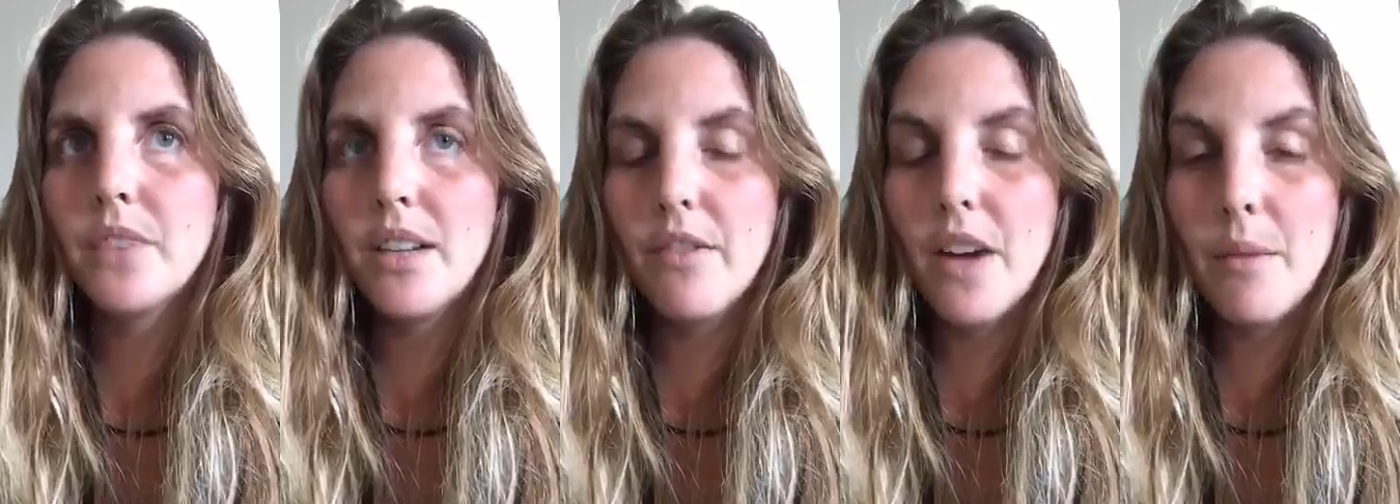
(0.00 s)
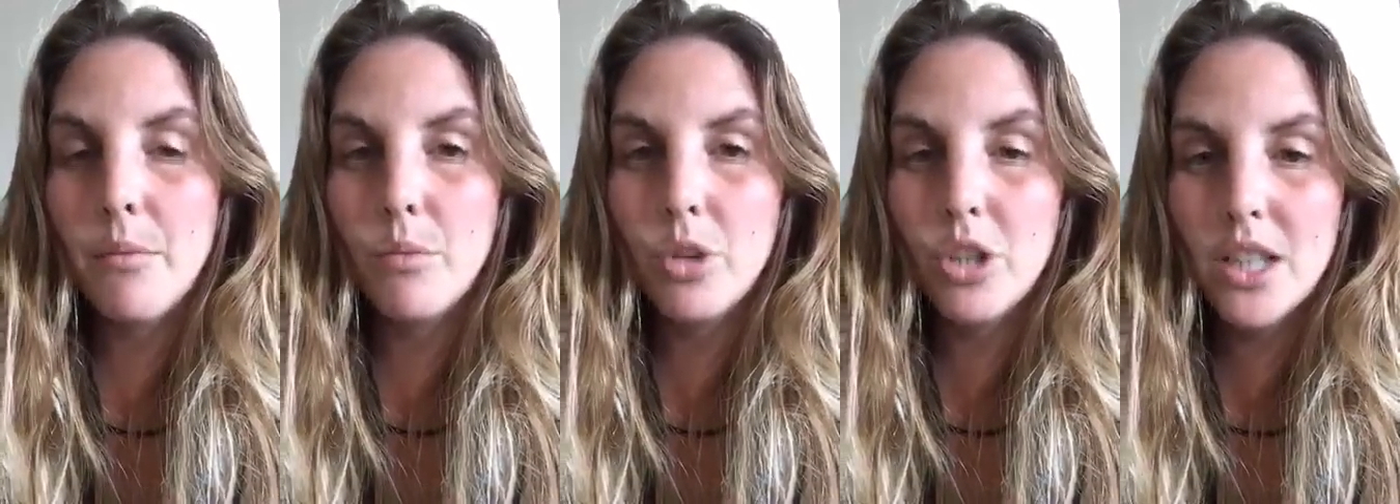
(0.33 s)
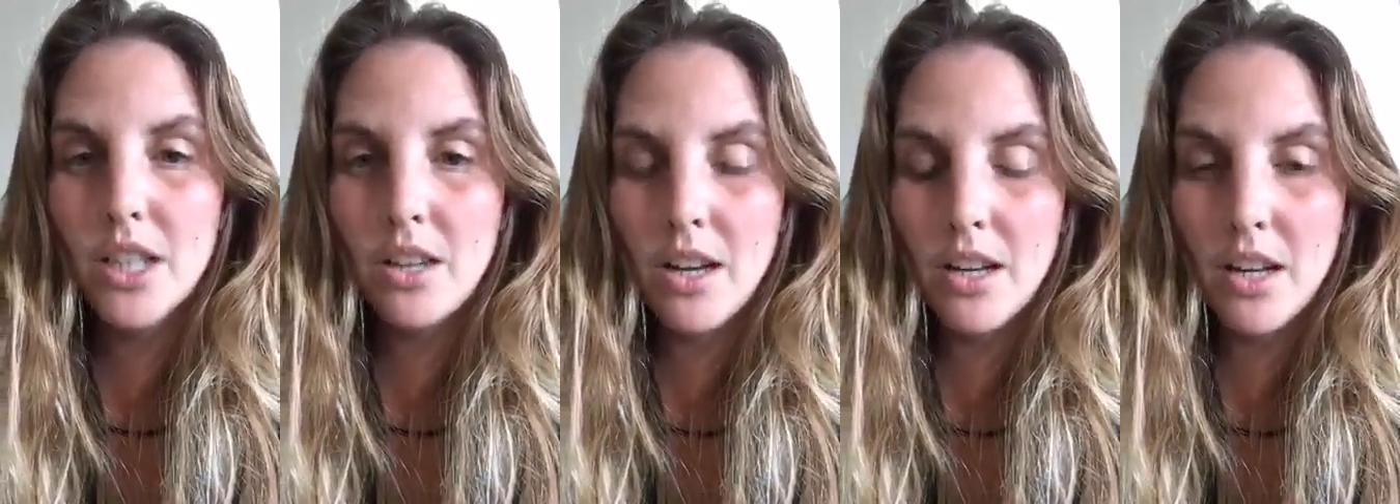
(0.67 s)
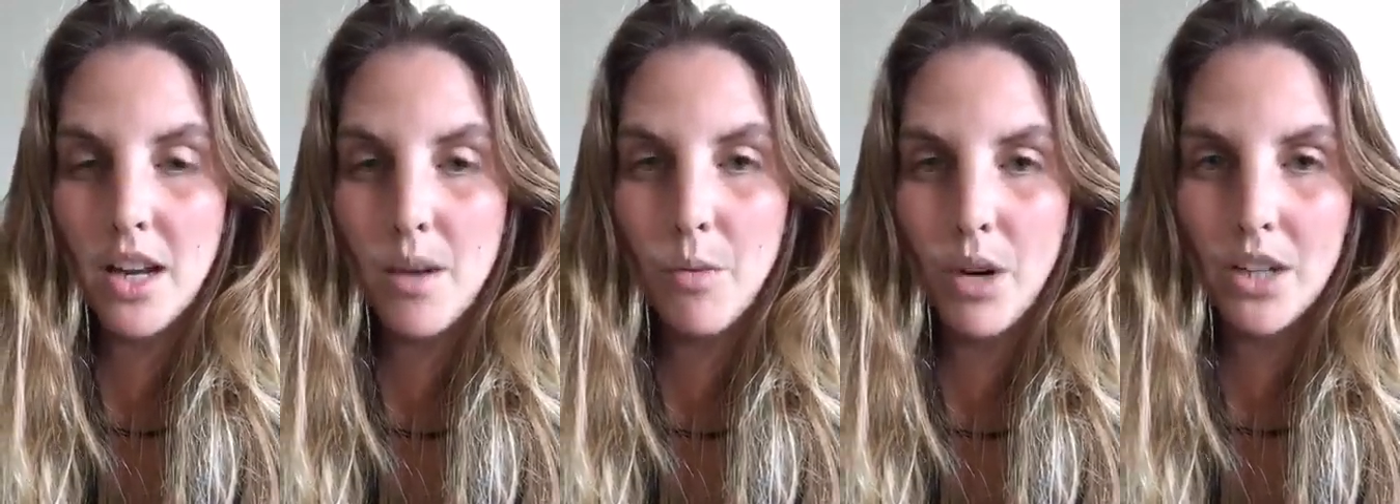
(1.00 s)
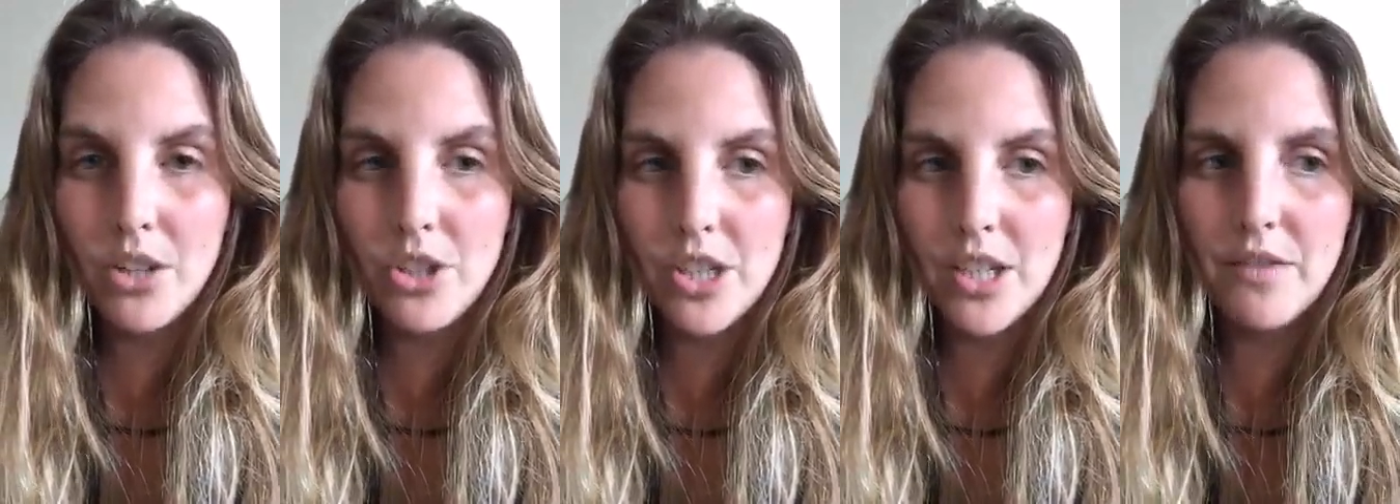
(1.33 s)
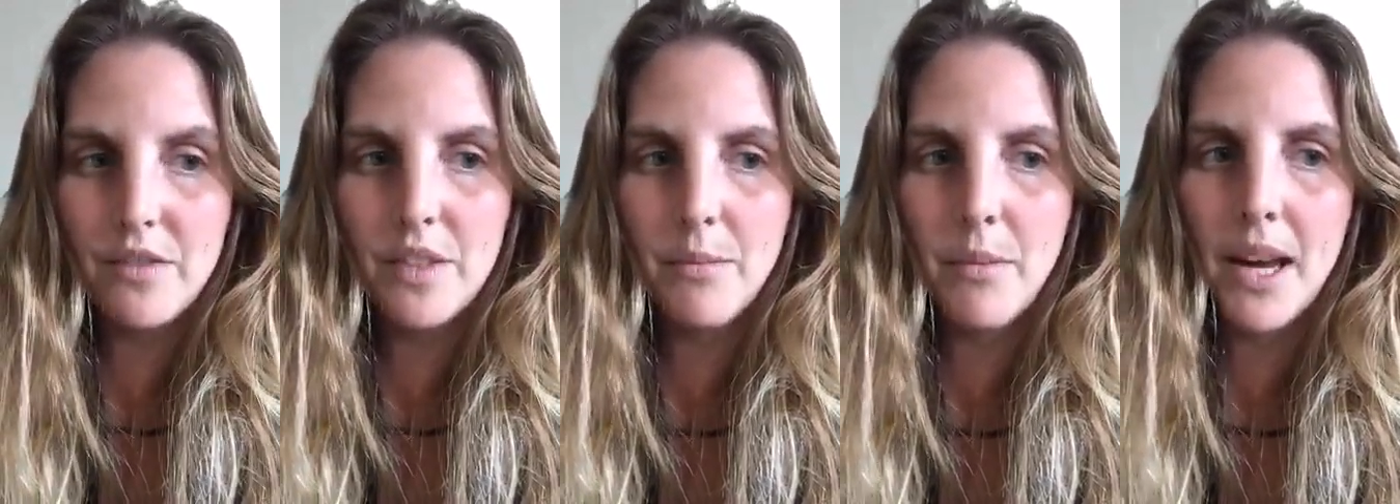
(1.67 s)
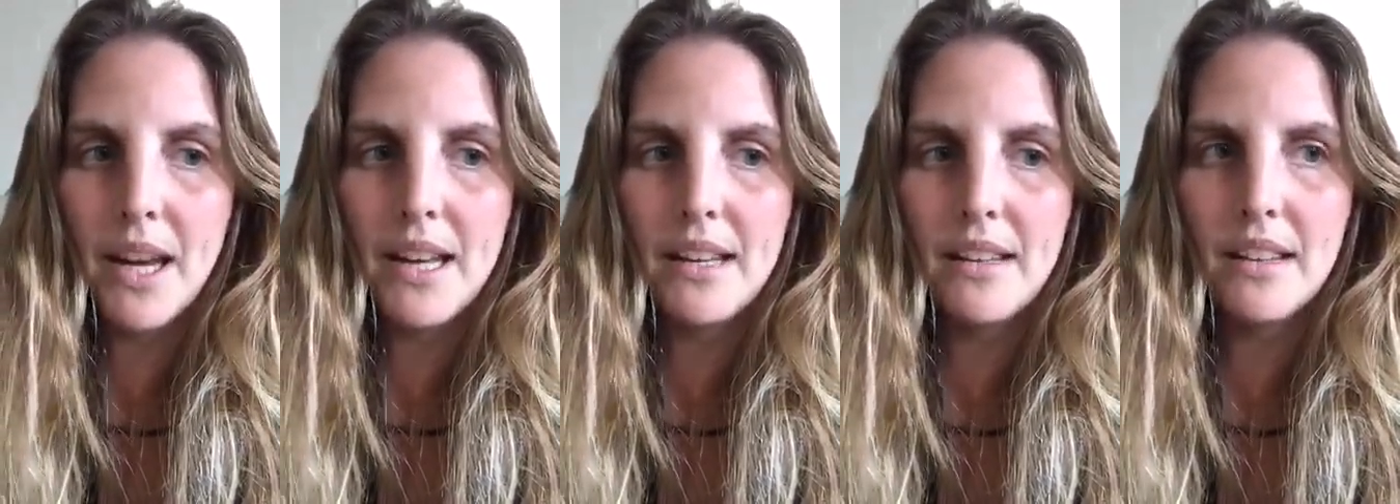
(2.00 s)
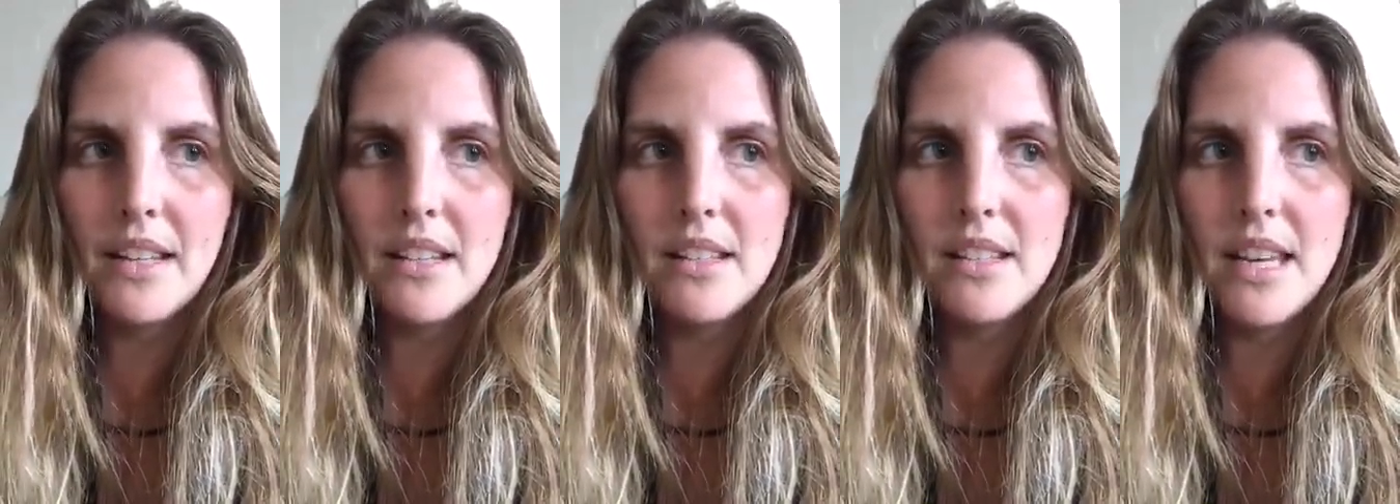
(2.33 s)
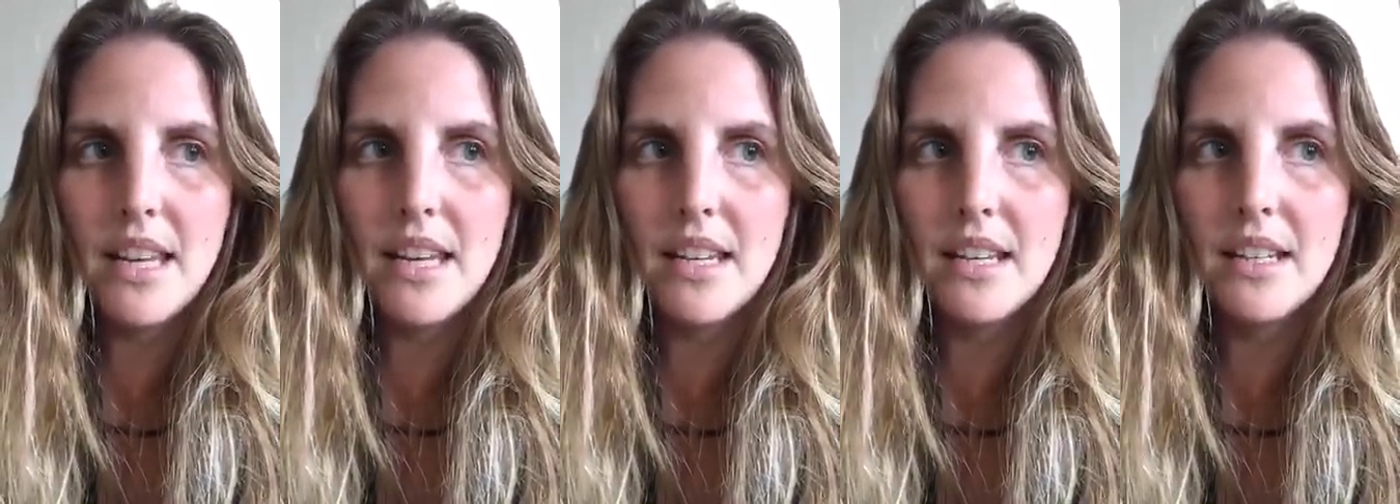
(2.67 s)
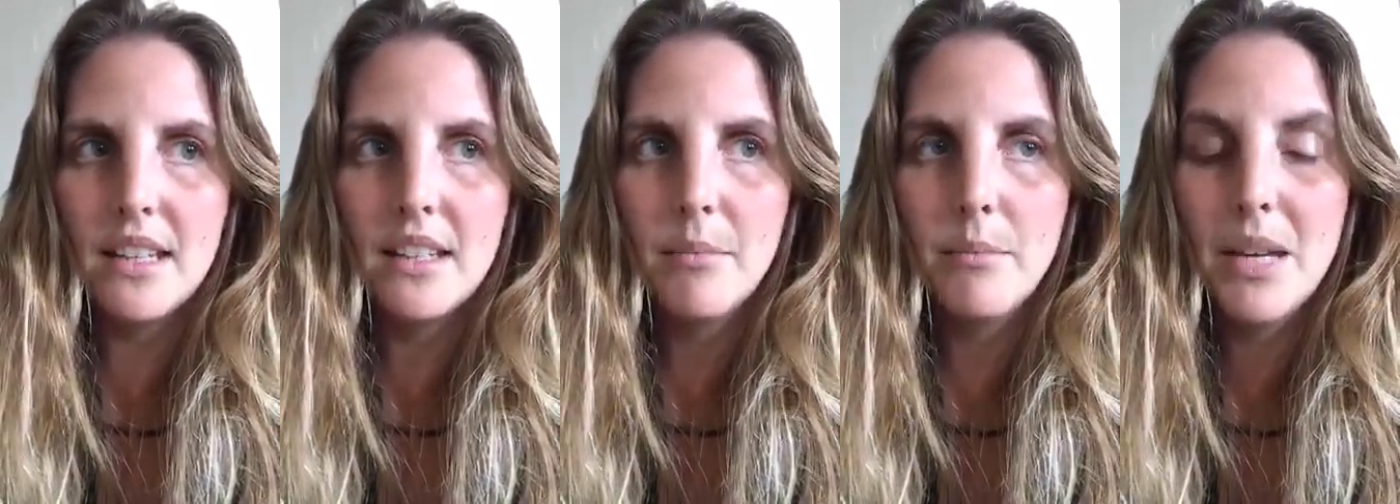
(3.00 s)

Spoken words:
if I'm working on, I want to shift my, let's say,